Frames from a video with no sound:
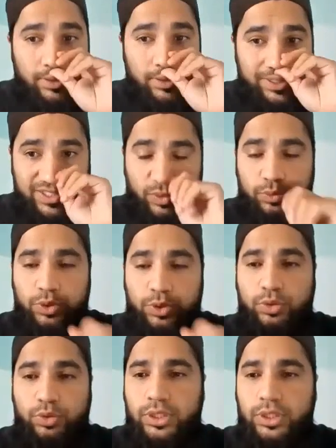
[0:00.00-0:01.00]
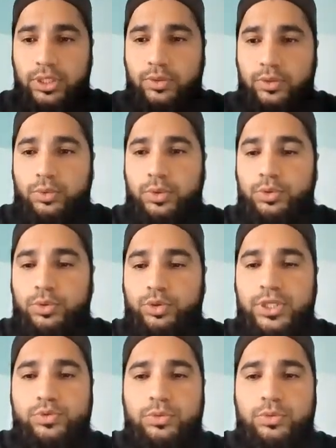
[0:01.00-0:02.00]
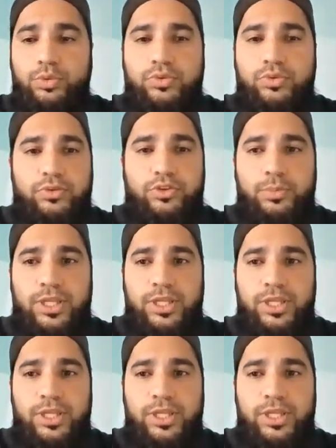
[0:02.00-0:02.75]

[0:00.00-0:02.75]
So what we'll do is we'll move on from there bi